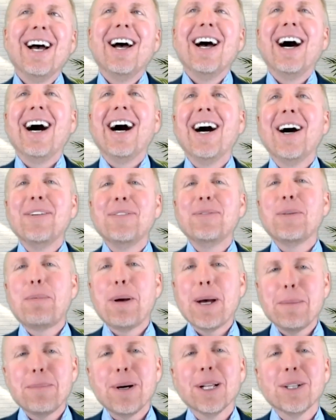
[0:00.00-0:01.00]
um,
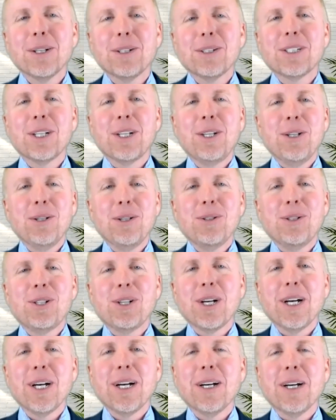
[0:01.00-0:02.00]
Pet Butler is a huge,
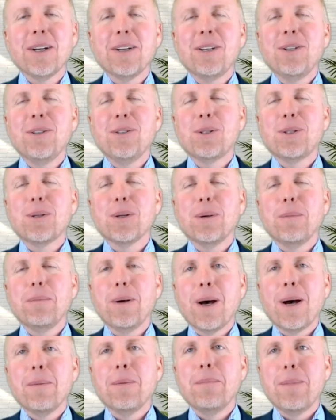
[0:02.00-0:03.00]
uh, huge
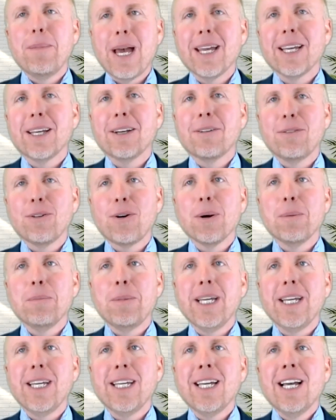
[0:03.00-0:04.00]
uh, make for
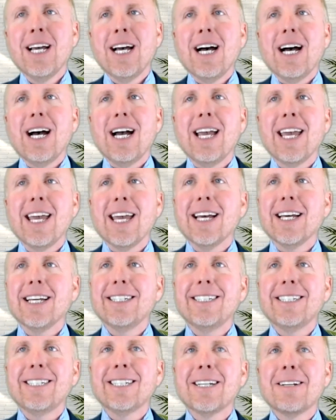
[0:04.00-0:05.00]
me.
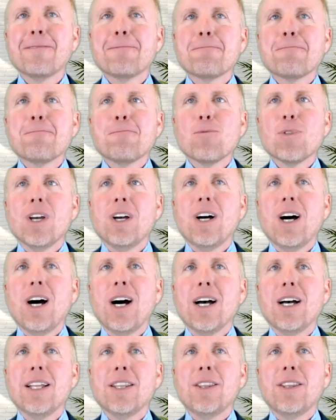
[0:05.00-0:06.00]
And
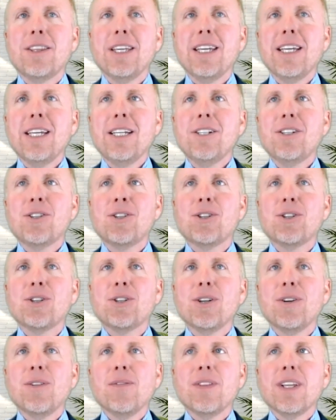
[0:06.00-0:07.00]
uh,
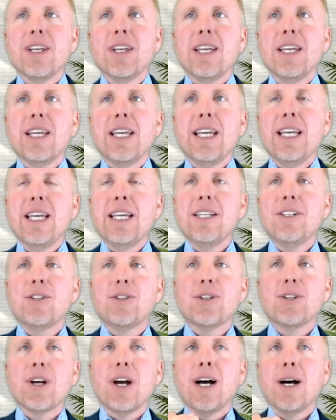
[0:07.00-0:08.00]
each,
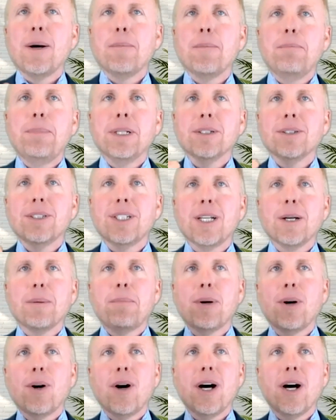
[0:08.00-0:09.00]
each um, building
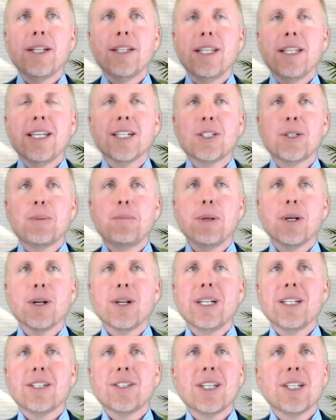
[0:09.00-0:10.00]
upon the
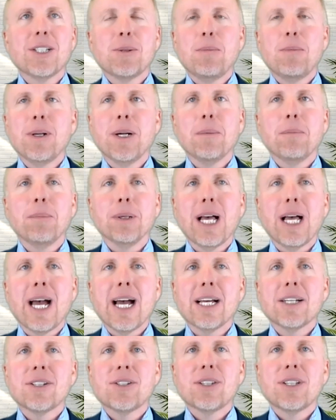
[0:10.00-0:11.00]
experience has been a
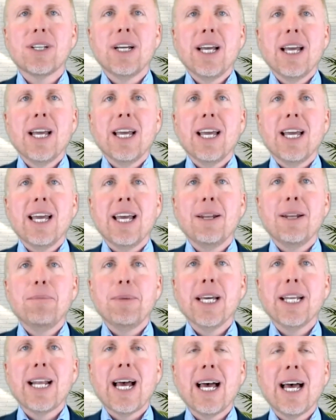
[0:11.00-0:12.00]
blast. And
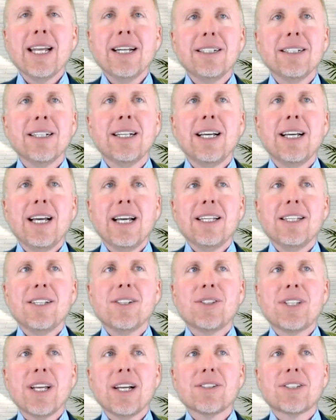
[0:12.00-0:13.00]
man,
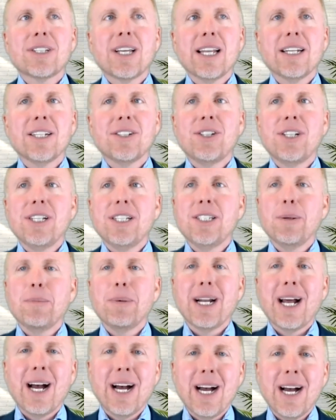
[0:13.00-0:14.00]
this sounds kind of cheesy,
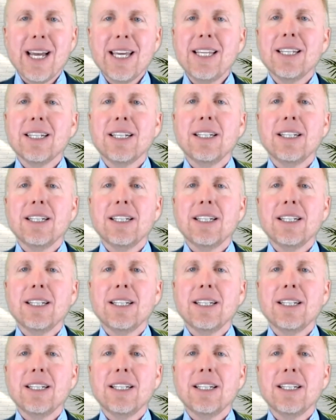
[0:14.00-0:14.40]
but I